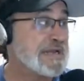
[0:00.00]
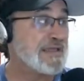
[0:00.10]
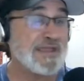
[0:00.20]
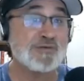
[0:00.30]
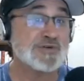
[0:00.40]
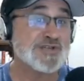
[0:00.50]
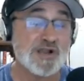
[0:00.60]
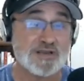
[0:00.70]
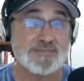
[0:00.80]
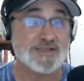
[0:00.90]
Now, they were
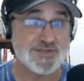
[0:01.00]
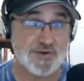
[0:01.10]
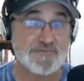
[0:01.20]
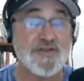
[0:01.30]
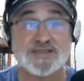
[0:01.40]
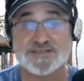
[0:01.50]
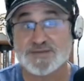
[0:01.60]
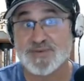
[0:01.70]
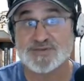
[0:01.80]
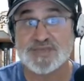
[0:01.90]
talking about start
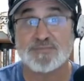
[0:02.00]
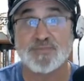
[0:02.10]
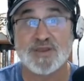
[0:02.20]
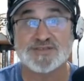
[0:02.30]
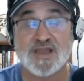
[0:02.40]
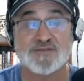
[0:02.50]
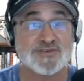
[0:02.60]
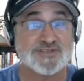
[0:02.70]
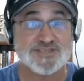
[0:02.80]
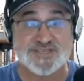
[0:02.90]
fast in the post-game press
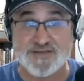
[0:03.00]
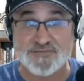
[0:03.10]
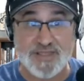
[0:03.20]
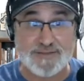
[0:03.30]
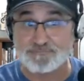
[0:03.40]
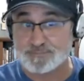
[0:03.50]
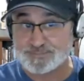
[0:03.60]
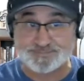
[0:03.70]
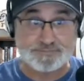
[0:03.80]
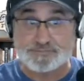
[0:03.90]
conference and stuff like,
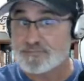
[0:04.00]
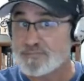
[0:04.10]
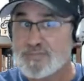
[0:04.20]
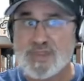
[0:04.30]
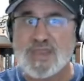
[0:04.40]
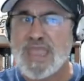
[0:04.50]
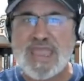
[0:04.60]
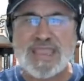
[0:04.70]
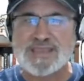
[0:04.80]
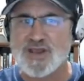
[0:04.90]

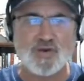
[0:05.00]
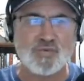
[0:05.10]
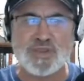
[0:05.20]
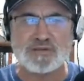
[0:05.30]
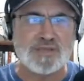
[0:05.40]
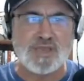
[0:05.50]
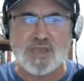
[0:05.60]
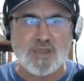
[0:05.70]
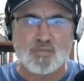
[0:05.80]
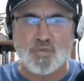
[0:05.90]
hey,
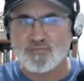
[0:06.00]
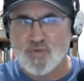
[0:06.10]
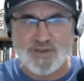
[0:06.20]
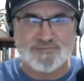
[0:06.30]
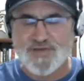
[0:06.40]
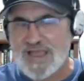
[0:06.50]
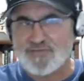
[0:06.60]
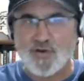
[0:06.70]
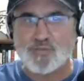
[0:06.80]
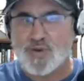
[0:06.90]
we've won
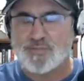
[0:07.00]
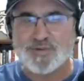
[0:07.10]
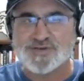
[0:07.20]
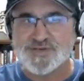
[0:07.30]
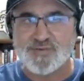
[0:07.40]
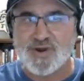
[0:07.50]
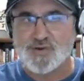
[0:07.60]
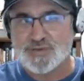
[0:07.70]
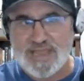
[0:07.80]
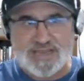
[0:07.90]
5 home openers in a
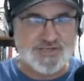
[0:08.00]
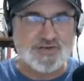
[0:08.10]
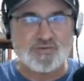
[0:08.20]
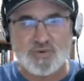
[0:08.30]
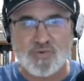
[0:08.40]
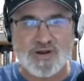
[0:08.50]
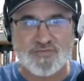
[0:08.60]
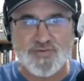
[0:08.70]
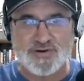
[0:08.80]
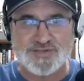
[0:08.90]
row, and last year we won
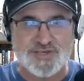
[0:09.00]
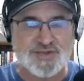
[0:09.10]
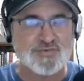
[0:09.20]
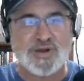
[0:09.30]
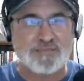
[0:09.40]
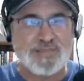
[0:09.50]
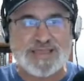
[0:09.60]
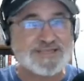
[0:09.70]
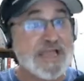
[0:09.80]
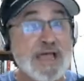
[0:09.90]
our first 2. And I'm
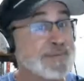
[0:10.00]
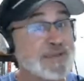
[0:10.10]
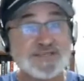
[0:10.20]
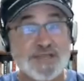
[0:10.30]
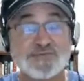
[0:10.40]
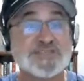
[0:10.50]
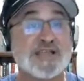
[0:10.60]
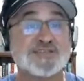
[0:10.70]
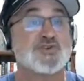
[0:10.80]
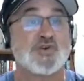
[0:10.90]
like, stop it, because I was
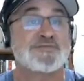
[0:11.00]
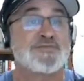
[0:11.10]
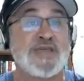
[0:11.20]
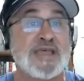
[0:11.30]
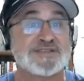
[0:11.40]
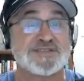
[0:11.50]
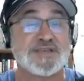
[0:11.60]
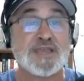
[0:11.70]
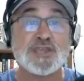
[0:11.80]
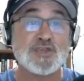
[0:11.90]
not starting
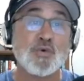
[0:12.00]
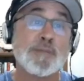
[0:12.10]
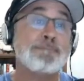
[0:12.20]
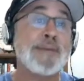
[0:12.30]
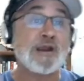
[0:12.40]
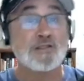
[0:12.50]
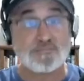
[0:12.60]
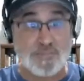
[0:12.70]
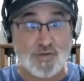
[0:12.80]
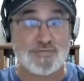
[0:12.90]
fast. You were
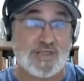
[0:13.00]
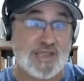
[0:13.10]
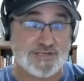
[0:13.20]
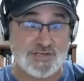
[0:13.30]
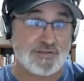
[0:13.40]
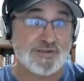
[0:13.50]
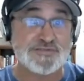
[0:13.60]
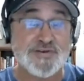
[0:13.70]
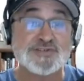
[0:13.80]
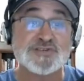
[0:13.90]
barely moving last year,
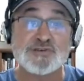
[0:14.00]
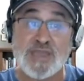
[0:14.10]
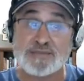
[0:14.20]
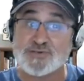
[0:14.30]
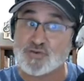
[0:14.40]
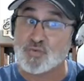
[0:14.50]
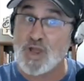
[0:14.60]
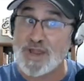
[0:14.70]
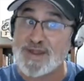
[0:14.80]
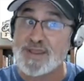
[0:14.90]
those first 2 games you
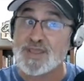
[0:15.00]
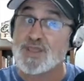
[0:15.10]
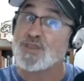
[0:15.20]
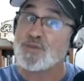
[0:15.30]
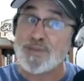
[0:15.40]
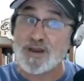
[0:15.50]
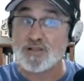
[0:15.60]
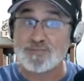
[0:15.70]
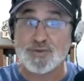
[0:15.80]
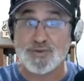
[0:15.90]
won. You
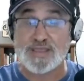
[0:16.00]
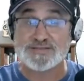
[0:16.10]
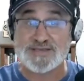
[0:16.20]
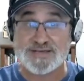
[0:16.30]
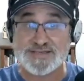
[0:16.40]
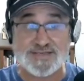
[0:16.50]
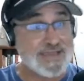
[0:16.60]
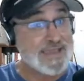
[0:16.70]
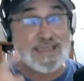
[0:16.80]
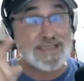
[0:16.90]
barely pulled out
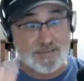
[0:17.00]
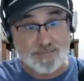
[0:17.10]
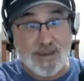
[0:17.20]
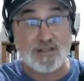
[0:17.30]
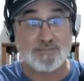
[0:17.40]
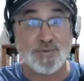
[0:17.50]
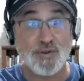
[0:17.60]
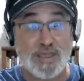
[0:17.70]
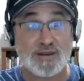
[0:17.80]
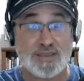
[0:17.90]
Tennessee. You barely
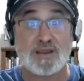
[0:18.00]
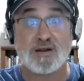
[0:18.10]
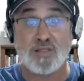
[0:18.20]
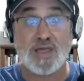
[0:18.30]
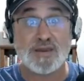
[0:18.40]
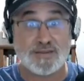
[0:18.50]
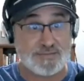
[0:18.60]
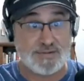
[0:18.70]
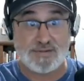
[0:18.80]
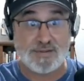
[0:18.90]
pulled out
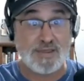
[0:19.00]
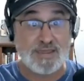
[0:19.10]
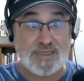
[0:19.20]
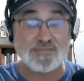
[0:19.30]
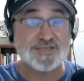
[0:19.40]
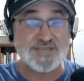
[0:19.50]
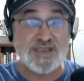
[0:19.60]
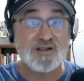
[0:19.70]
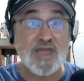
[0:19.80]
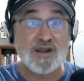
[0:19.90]
a game against
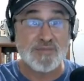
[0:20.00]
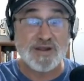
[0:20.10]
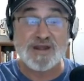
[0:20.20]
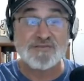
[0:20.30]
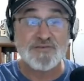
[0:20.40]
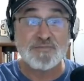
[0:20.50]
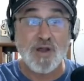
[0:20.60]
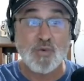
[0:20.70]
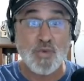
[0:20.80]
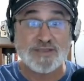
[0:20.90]
Carolina on Monday Night
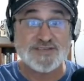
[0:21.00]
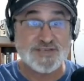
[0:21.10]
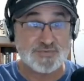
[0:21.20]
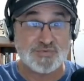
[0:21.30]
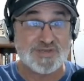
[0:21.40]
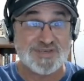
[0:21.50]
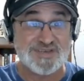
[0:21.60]
Football week 2.